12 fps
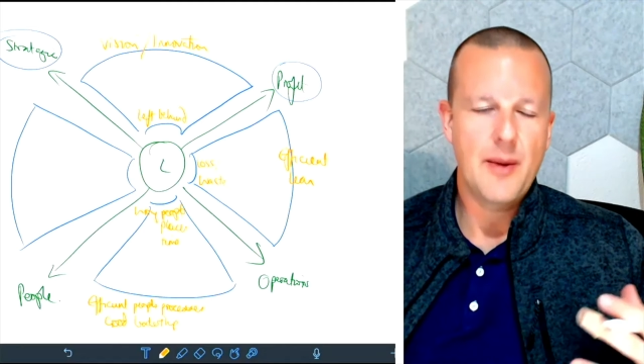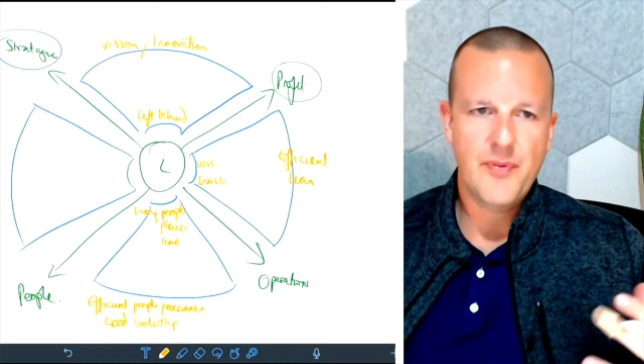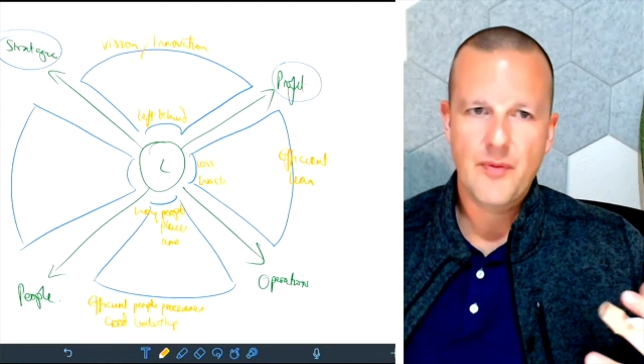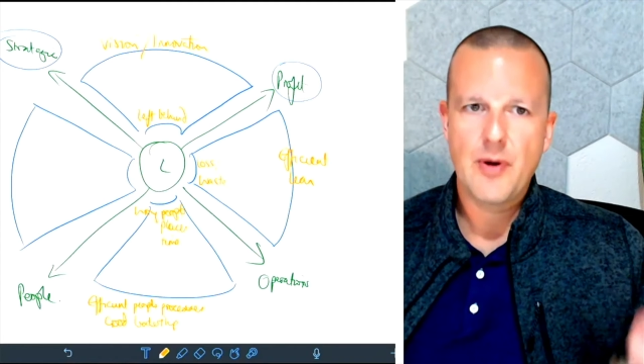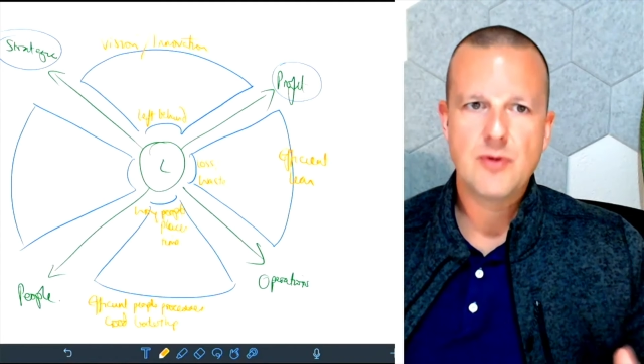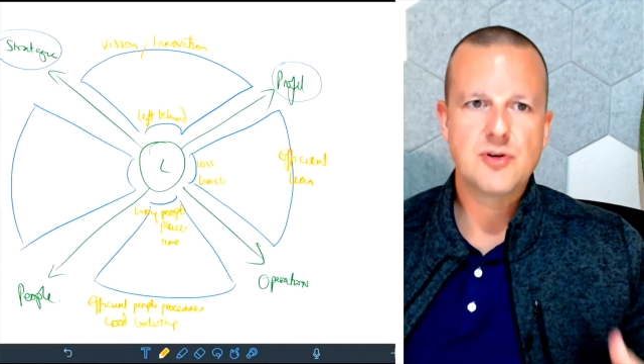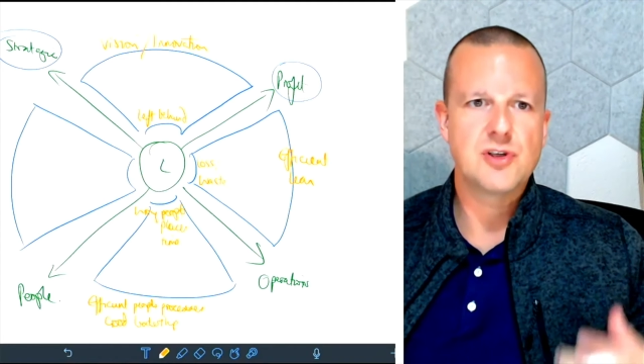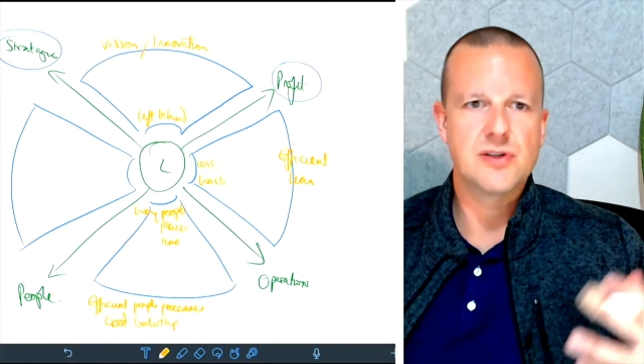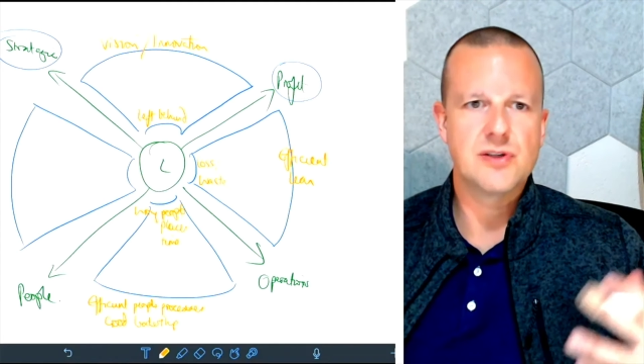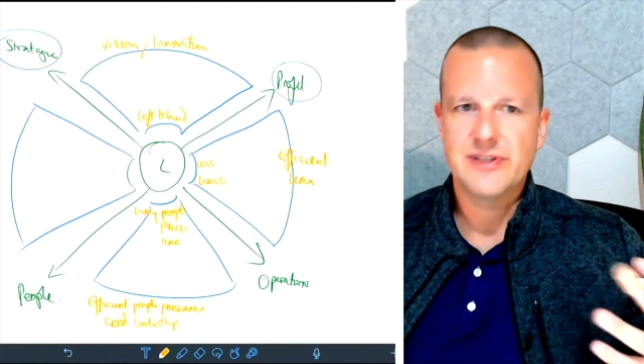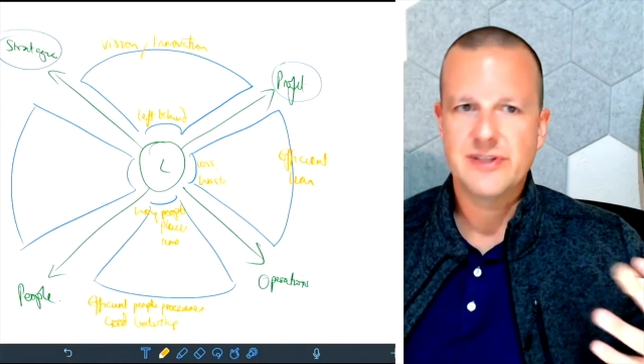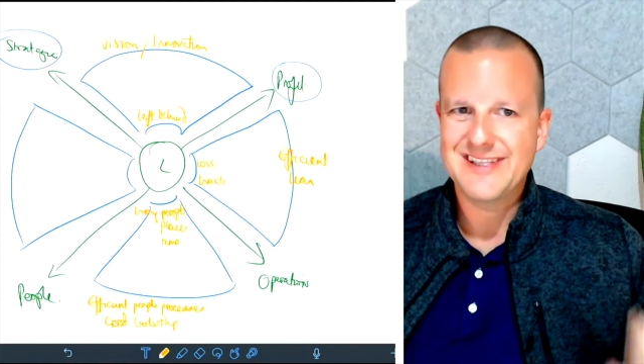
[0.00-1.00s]

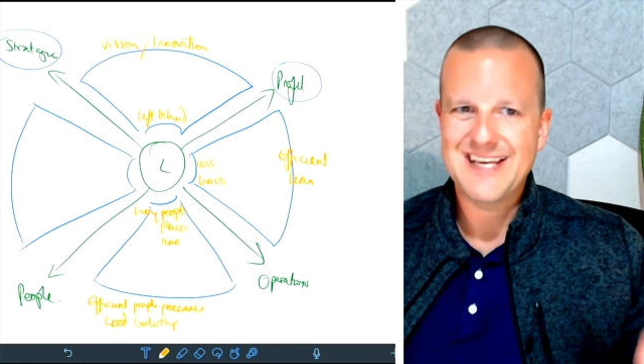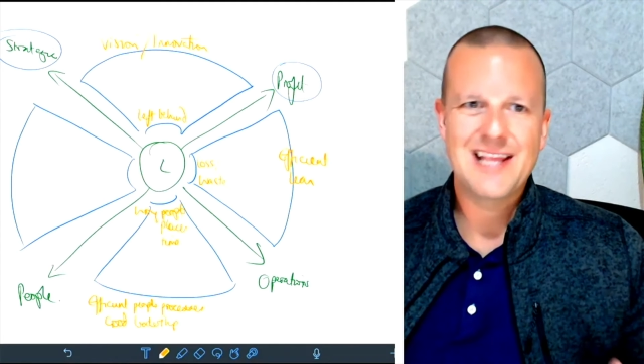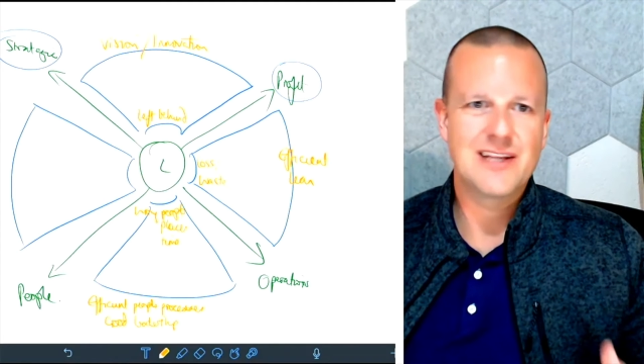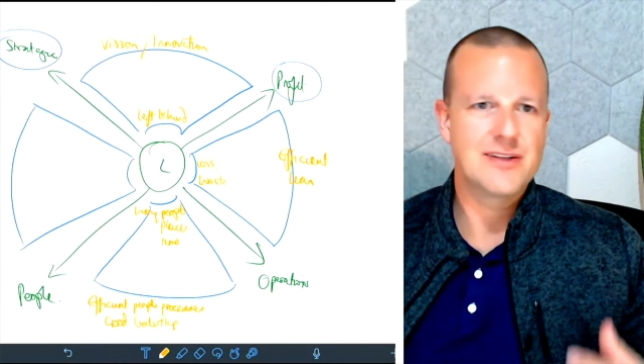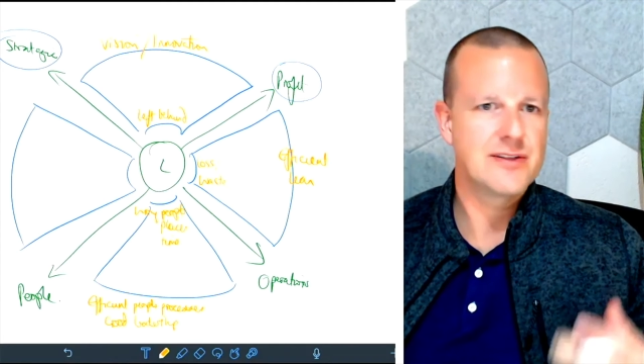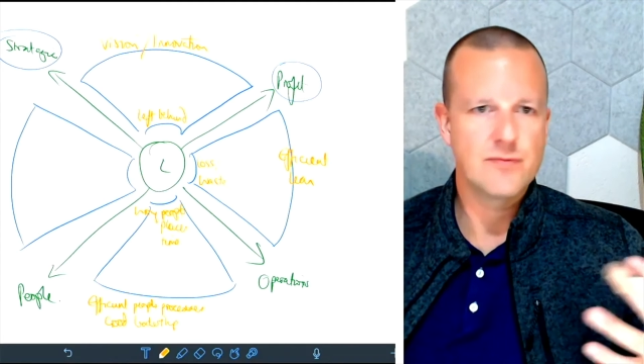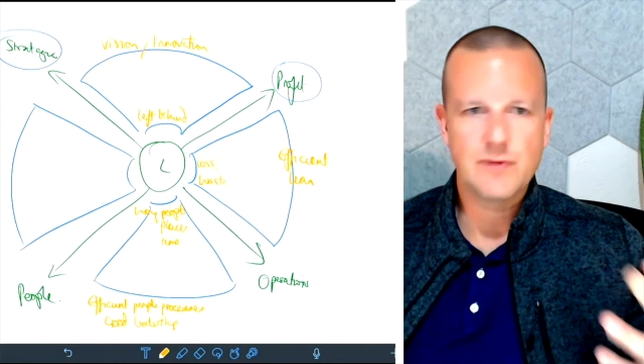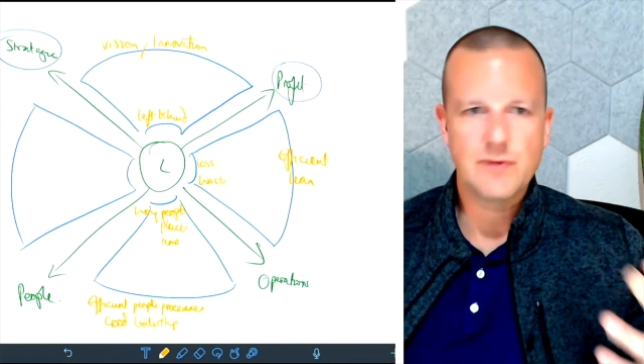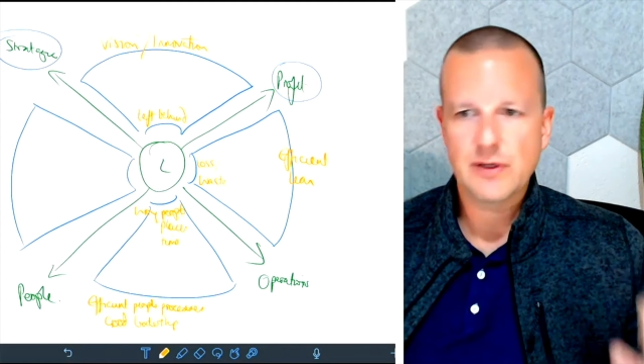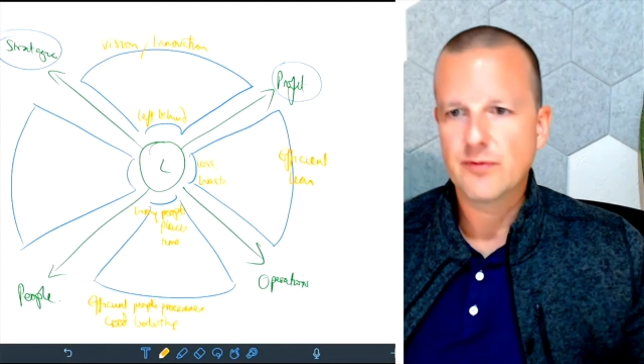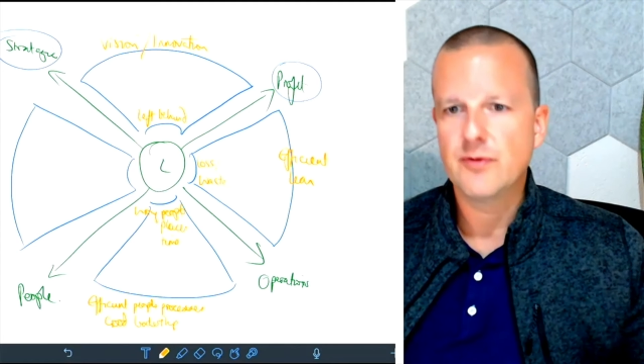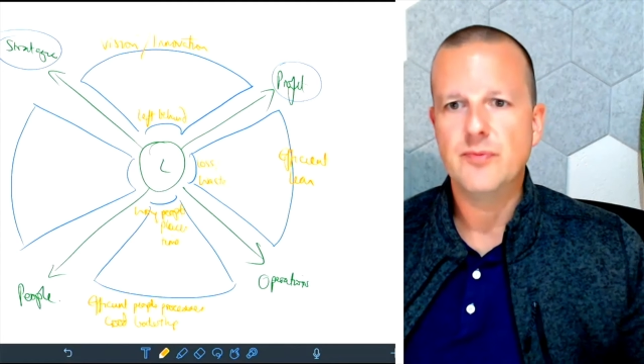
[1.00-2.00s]
promotion, to talent, to
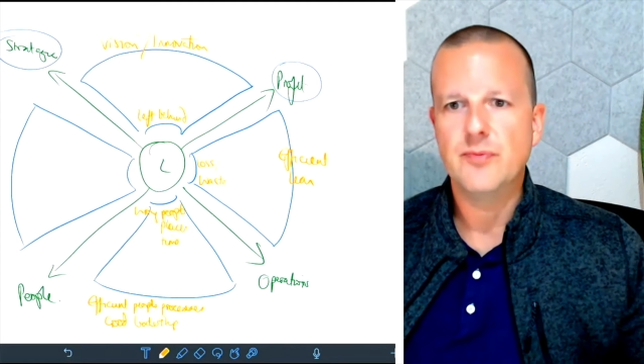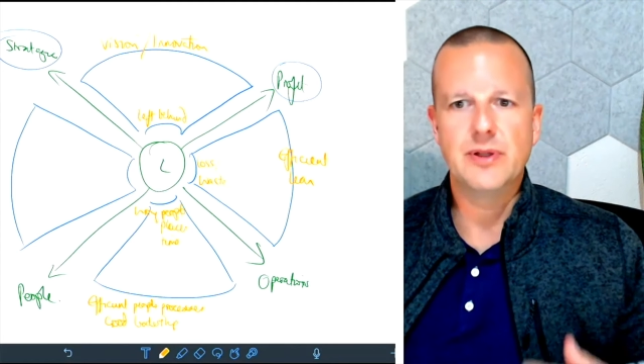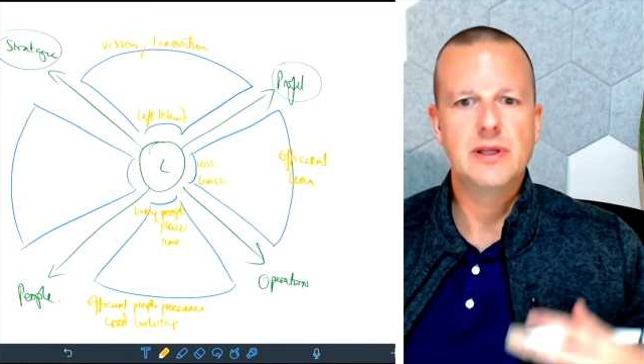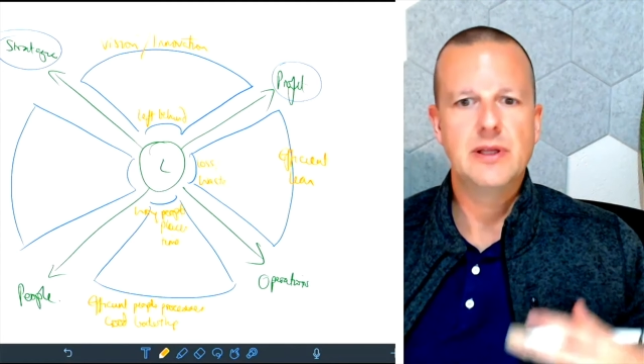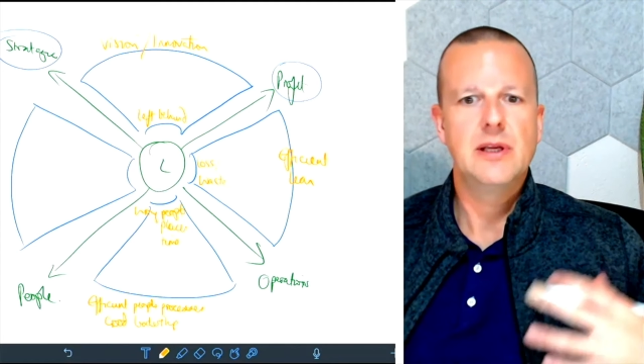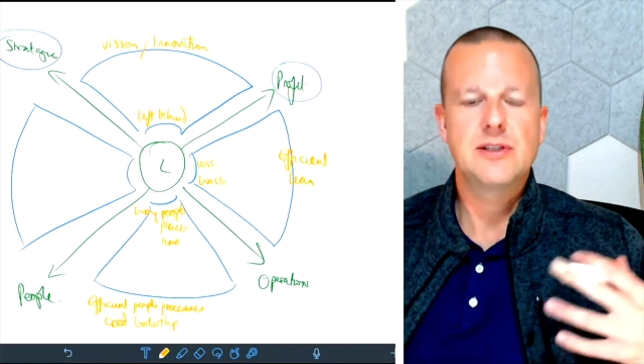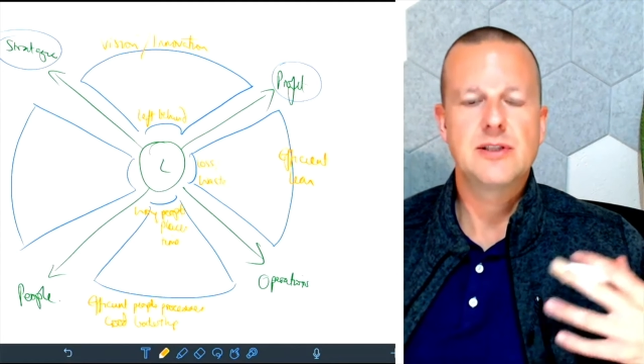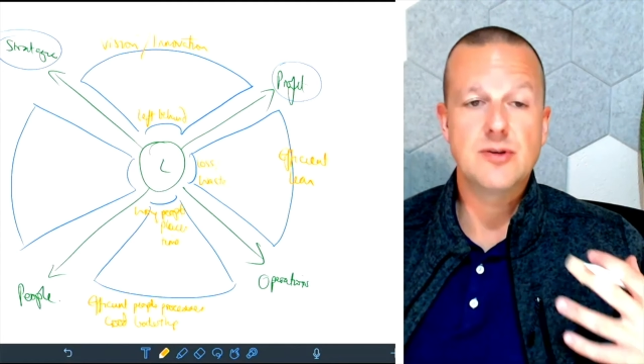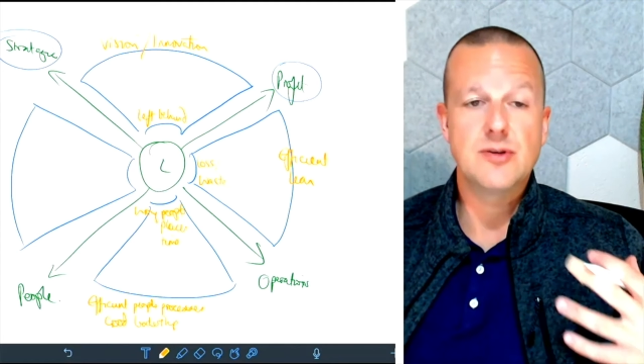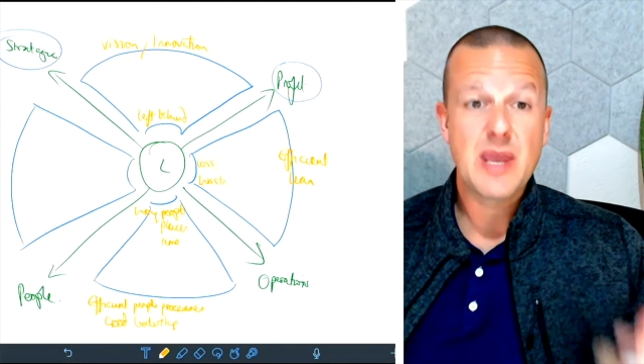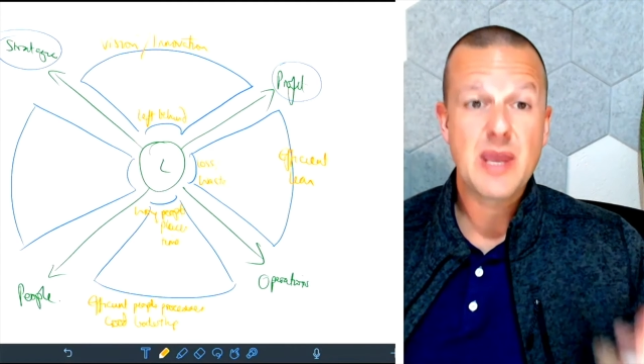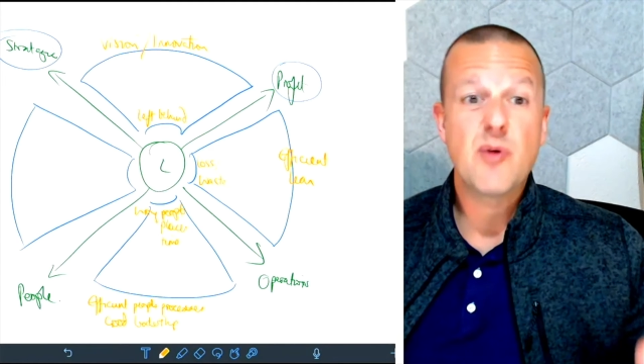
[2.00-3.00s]
recruitment,
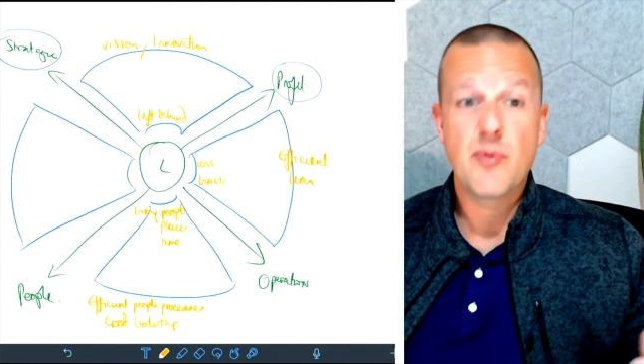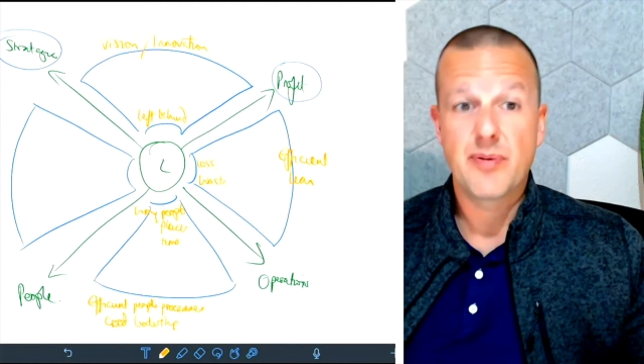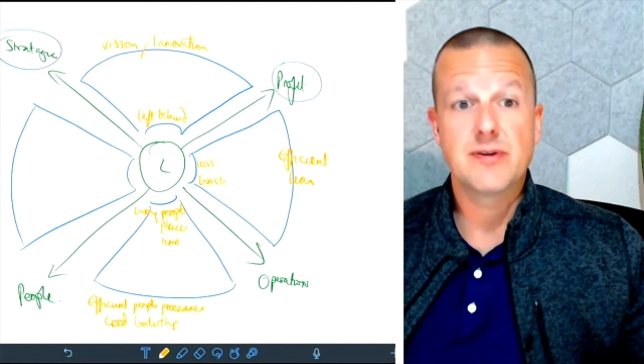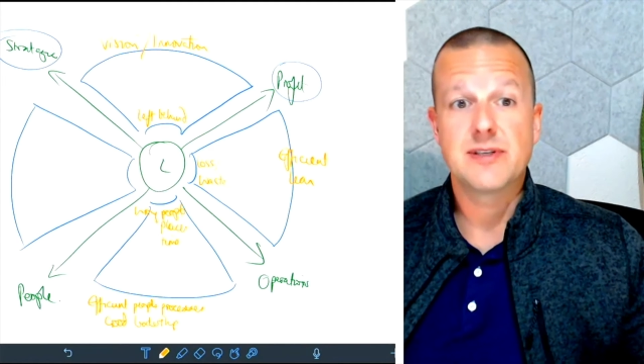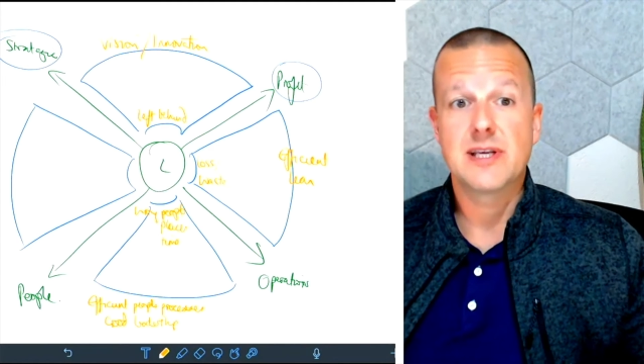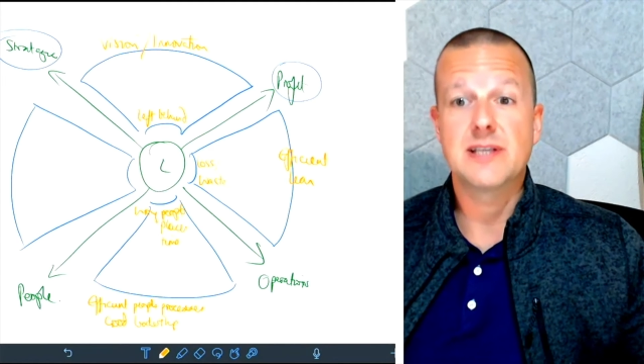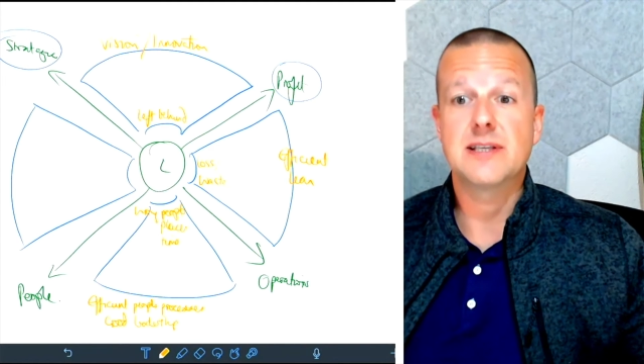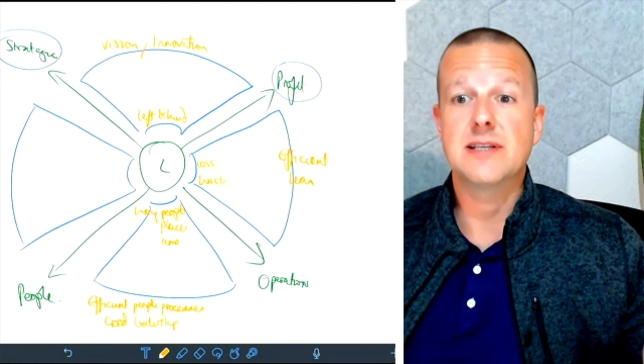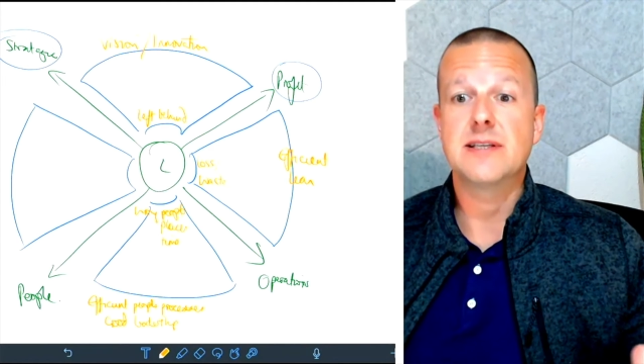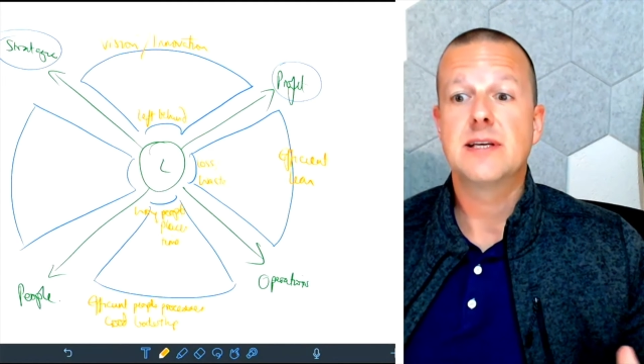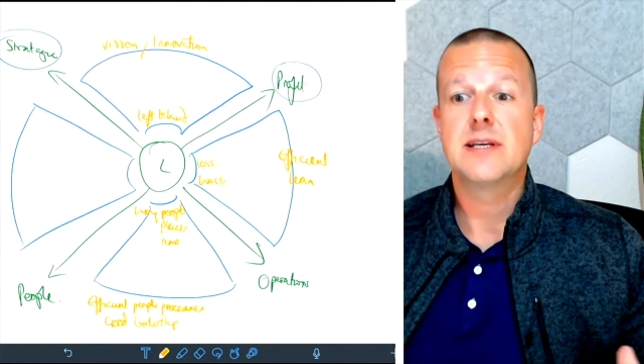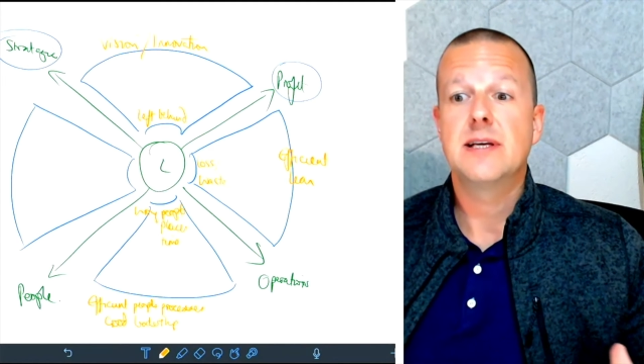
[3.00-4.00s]
to people processes.